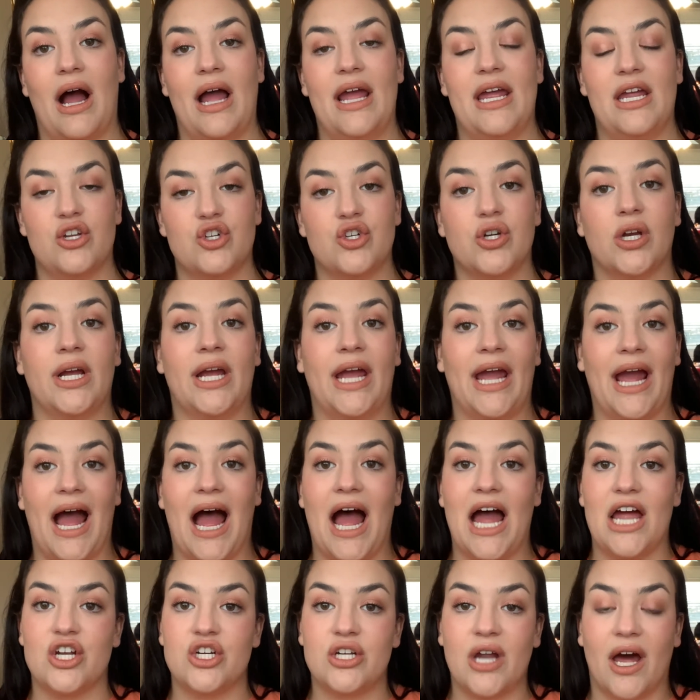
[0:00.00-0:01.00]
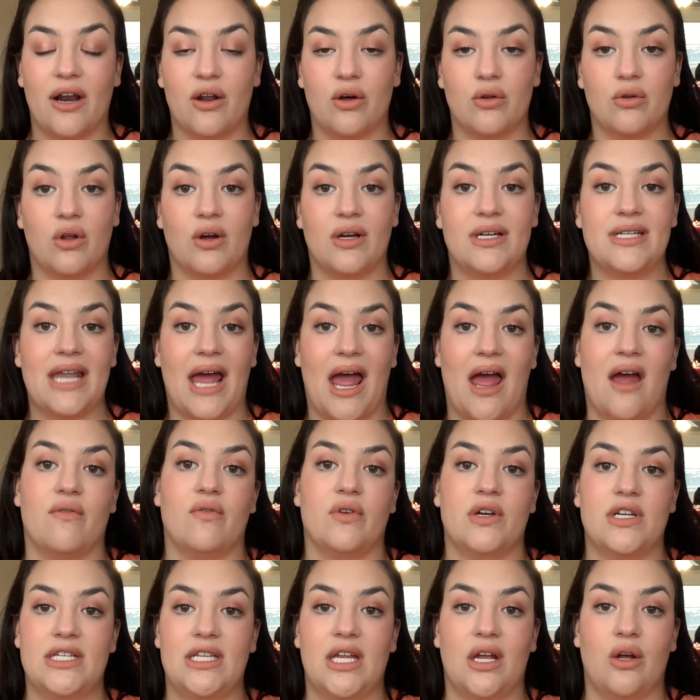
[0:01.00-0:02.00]
intricate eyeshadow looks
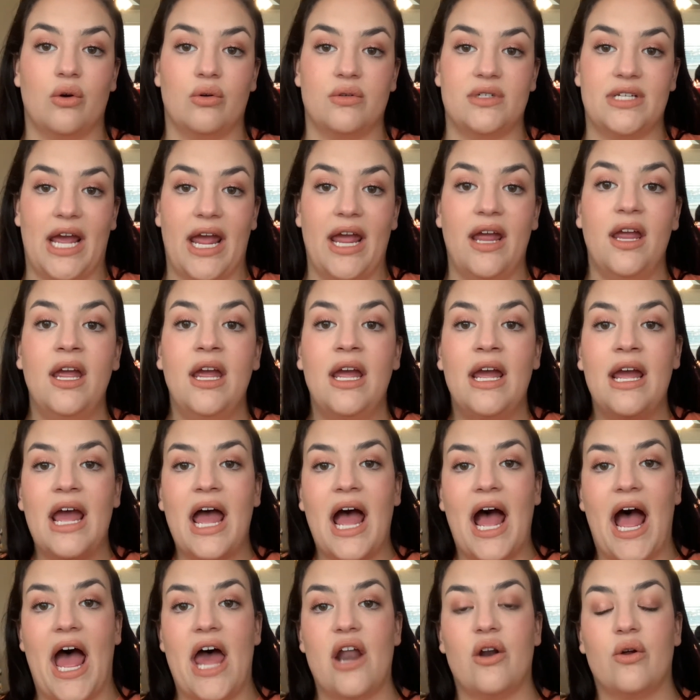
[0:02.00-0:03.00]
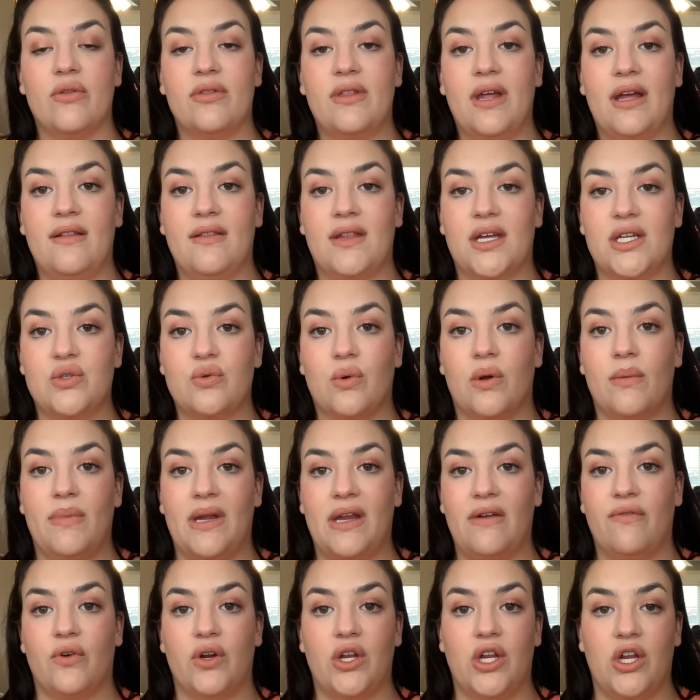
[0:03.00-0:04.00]
every single day, I don't think this would
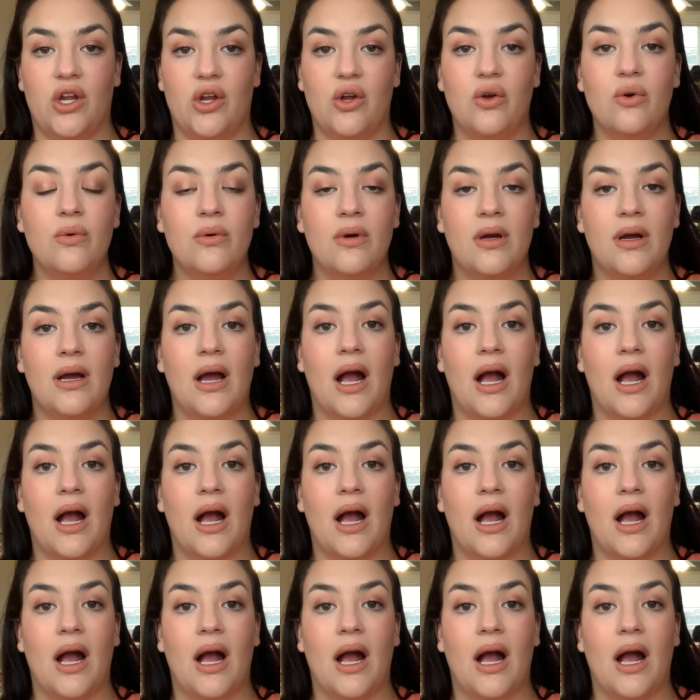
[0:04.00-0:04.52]
be for you.